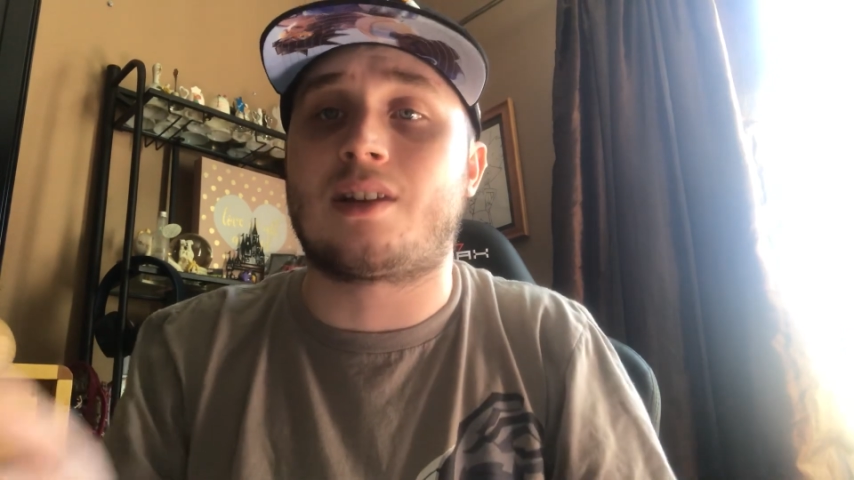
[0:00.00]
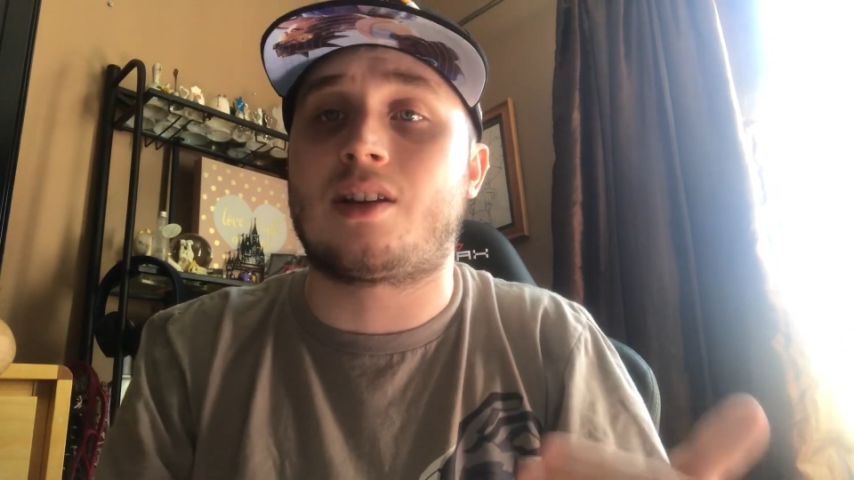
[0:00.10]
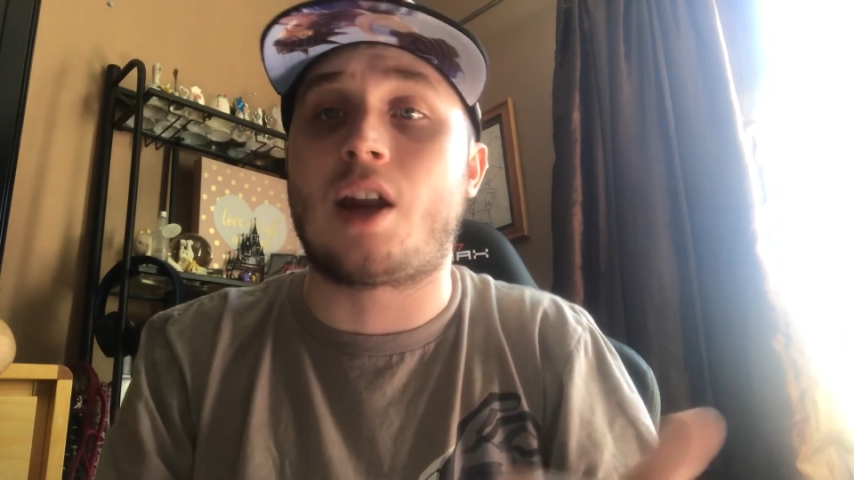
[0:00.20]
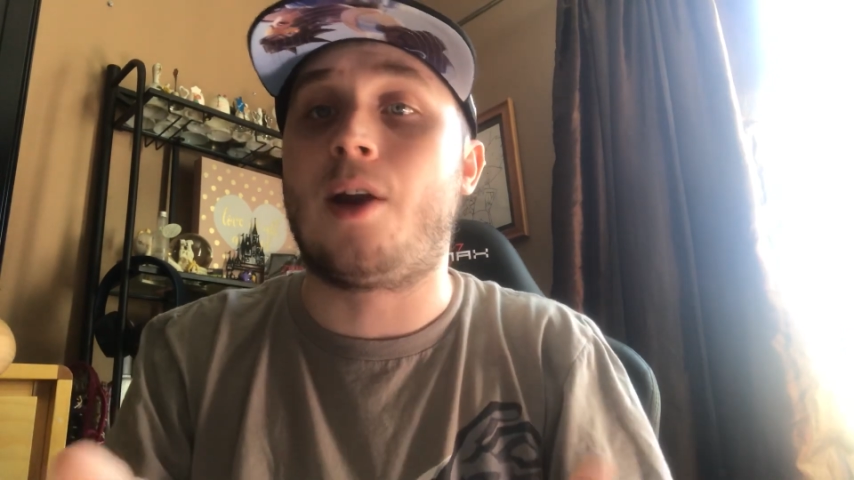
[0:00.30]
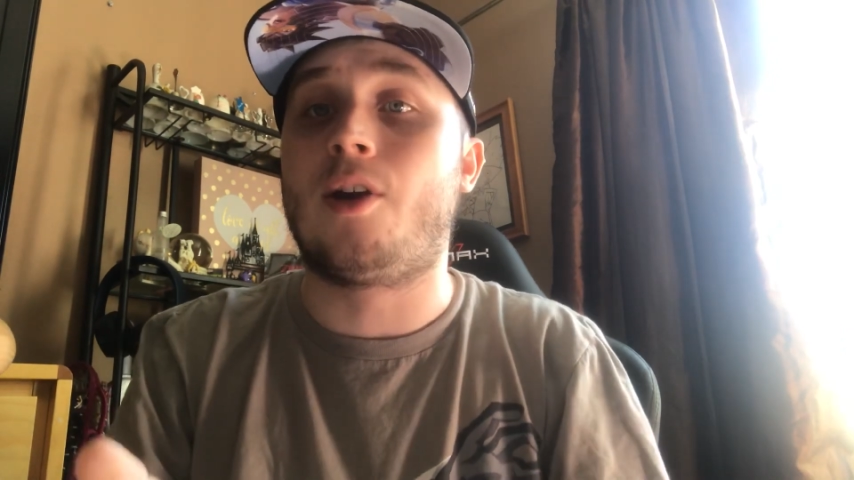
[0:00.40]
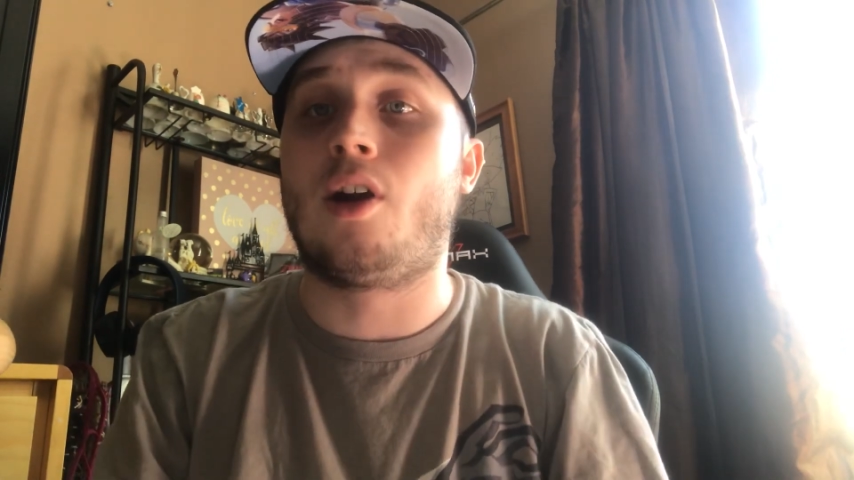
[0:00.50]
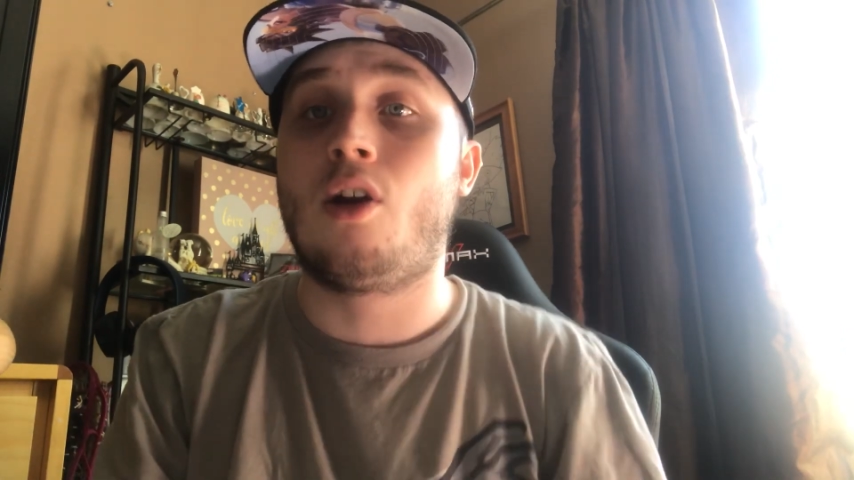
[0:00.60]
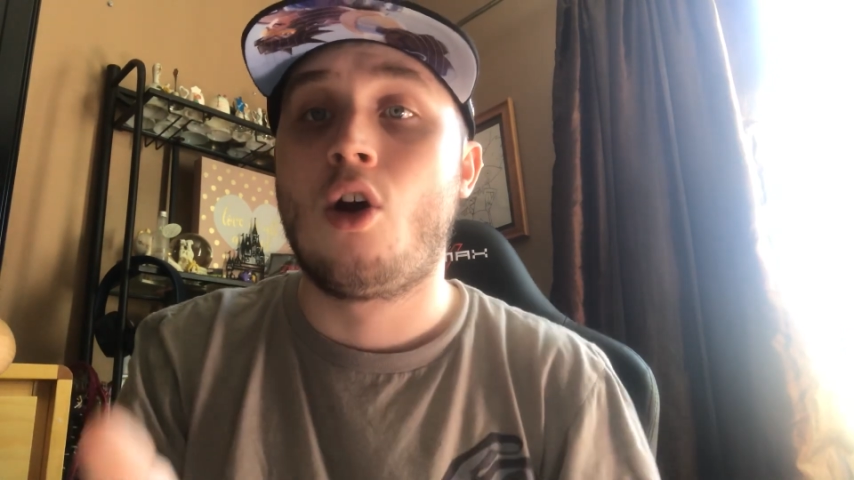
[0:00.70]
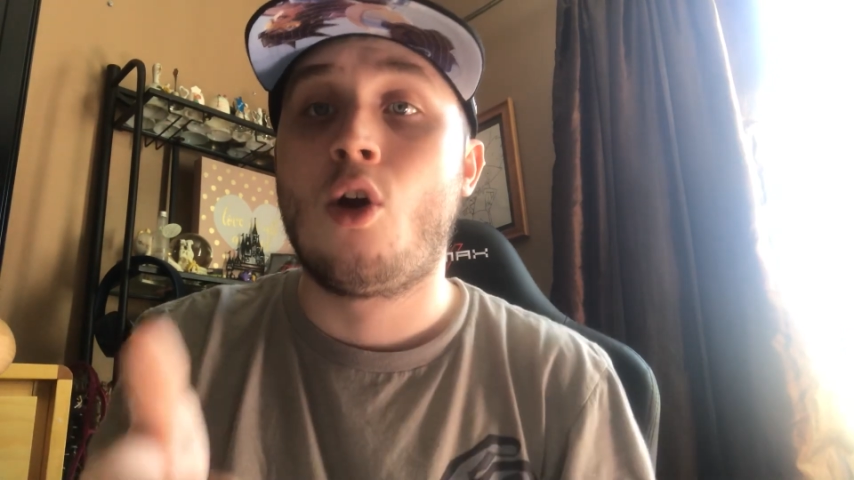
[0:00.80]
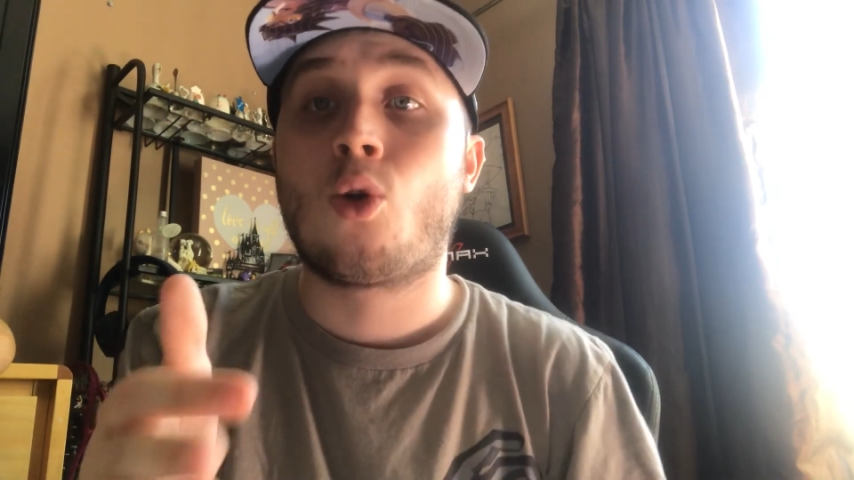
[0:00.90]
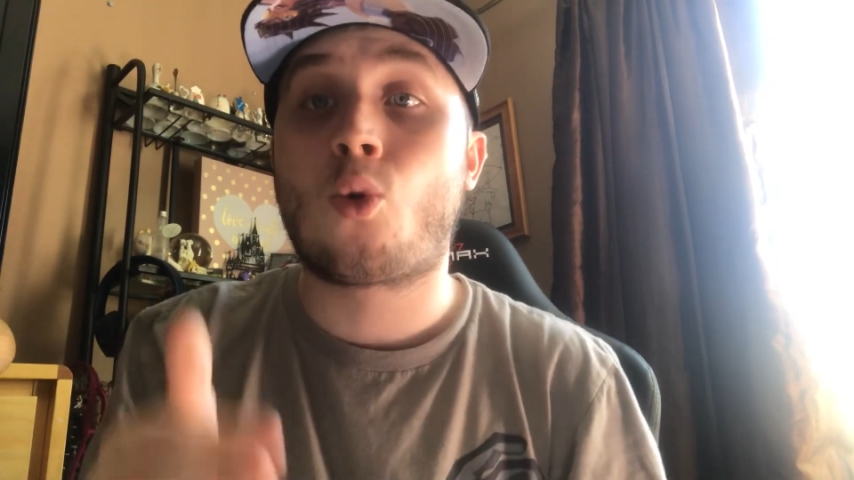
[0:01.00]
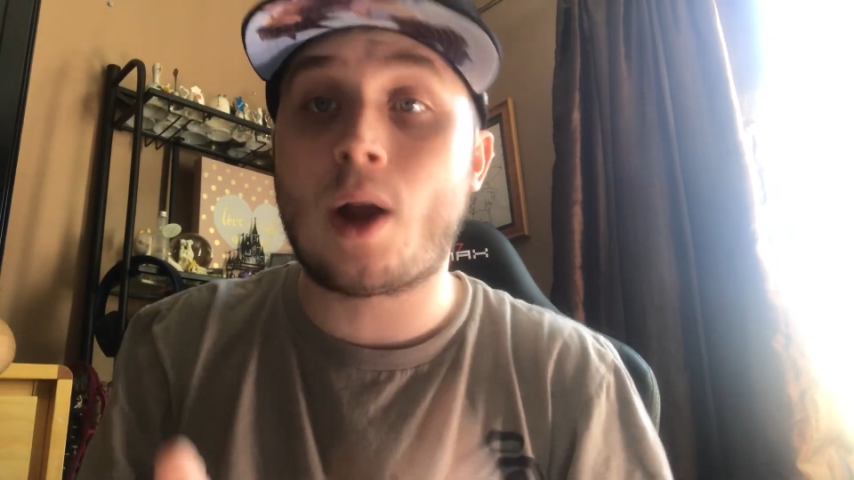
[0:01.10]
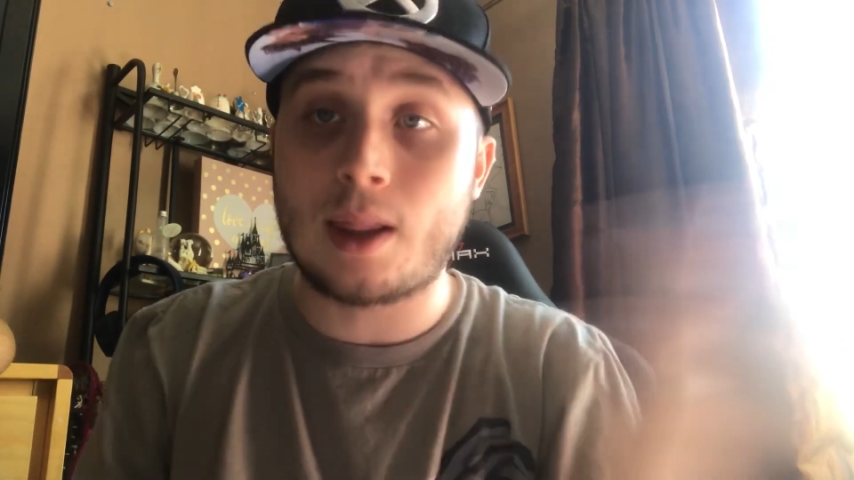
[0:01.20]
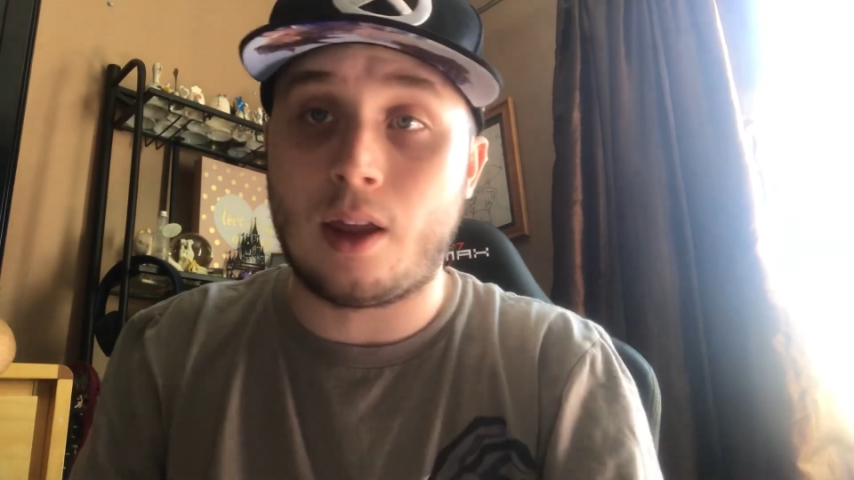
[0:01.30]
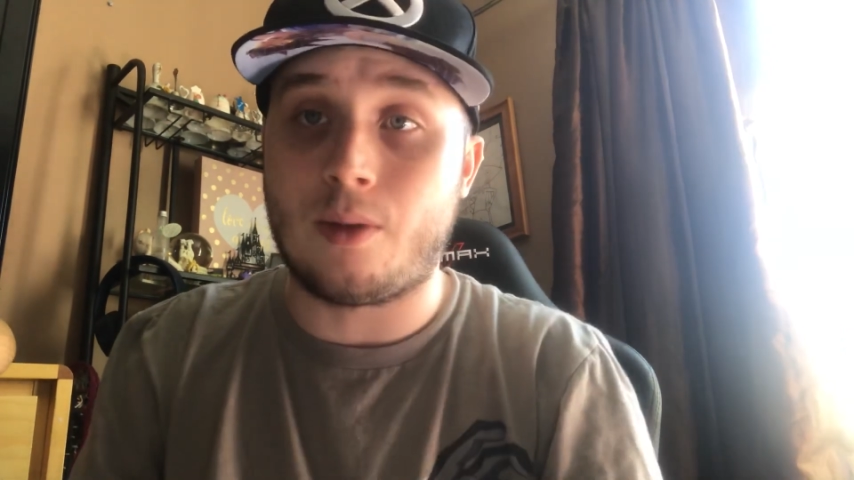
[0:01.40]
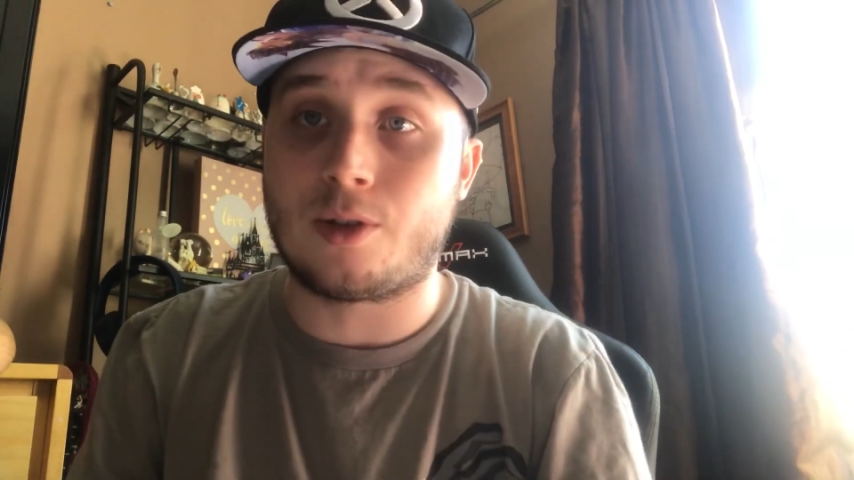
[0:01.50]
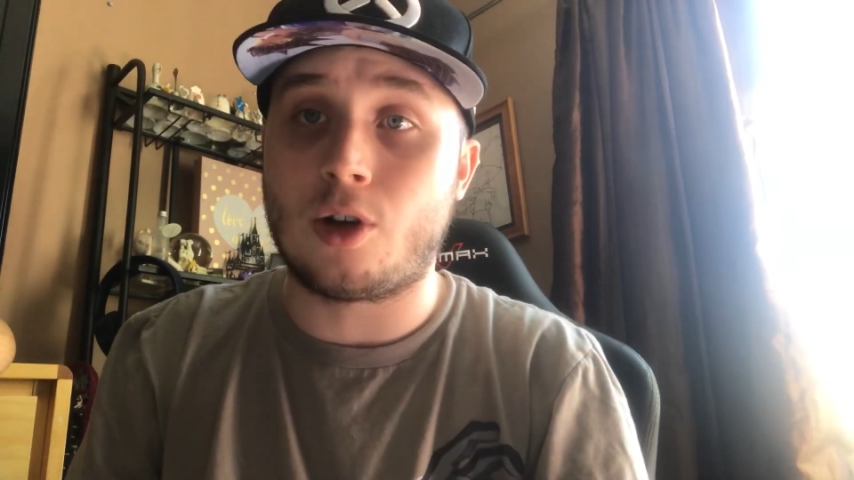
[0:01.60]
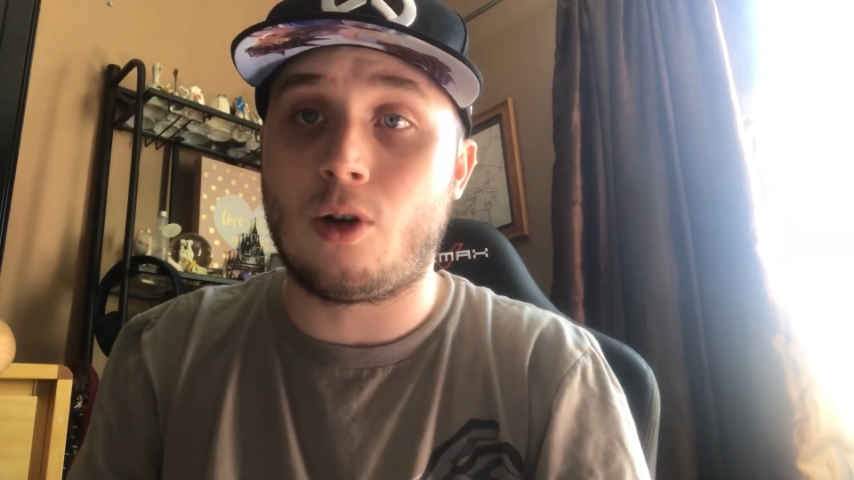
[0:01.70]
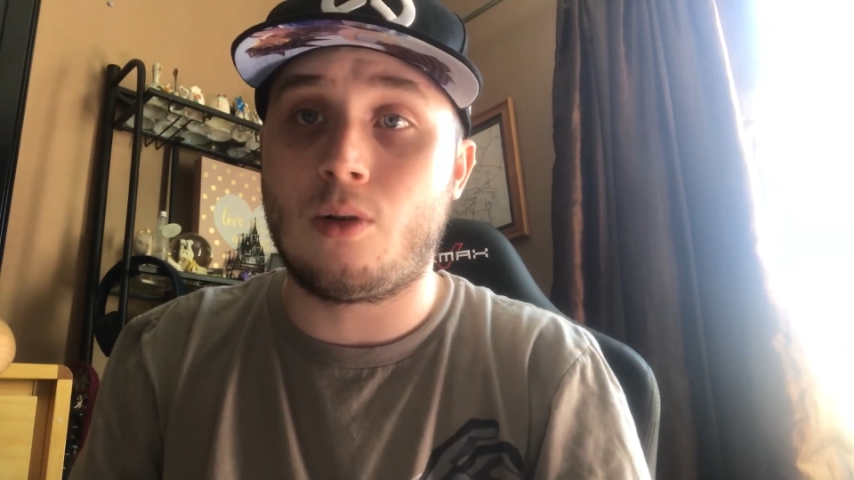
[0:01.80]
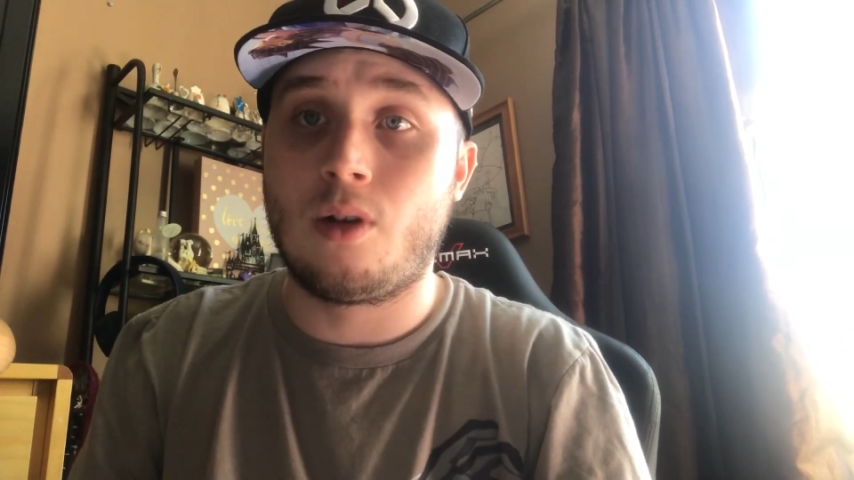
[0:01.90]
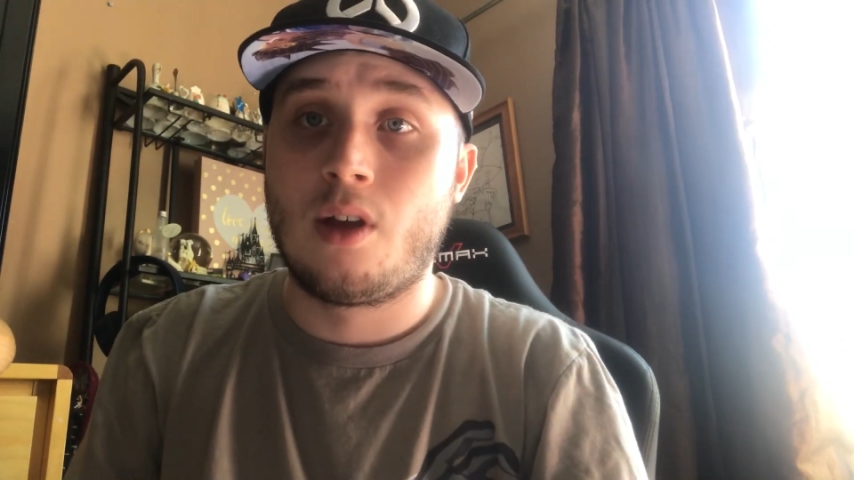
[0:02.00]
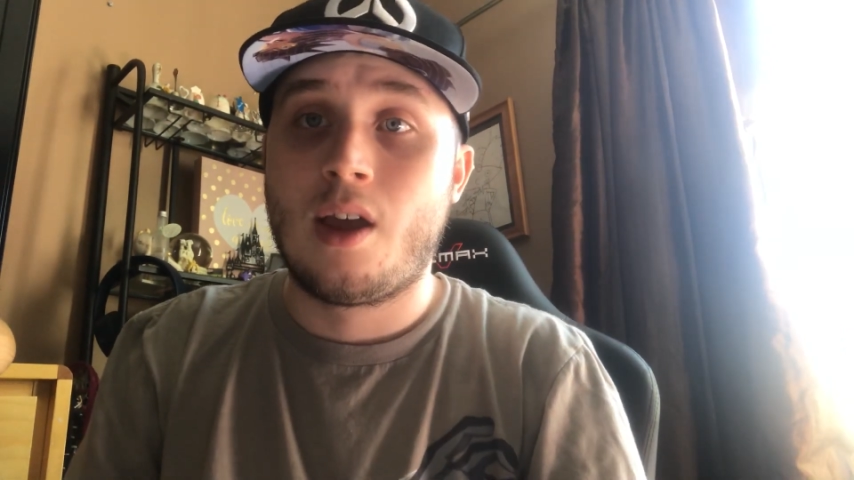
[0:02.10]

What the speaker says: contender quickly on the show.